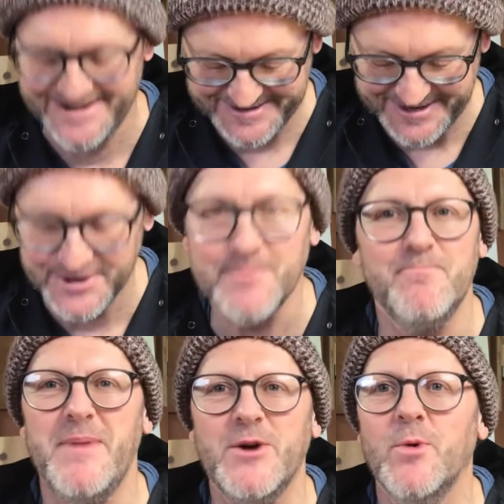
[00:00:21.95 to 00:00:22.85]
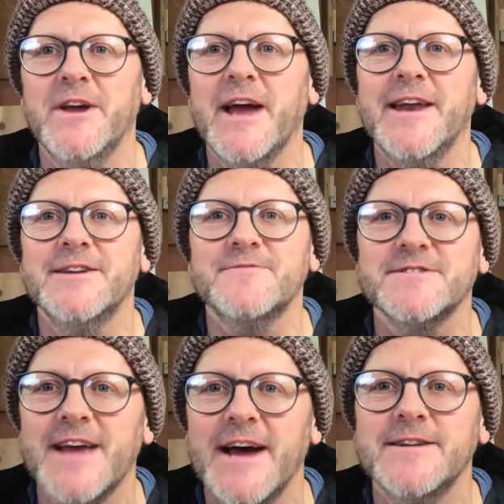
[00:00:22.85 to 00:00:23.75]
So big weekend I've
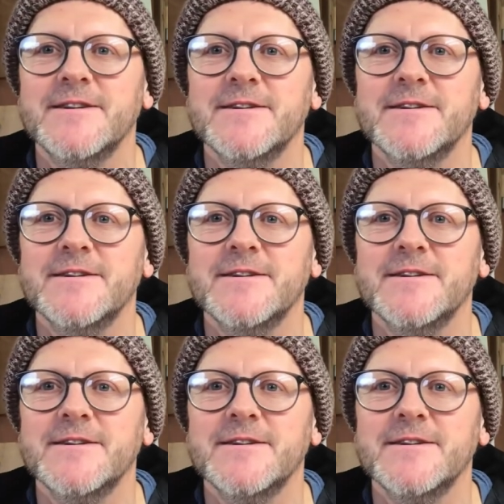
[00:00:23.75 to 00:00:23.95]
just had.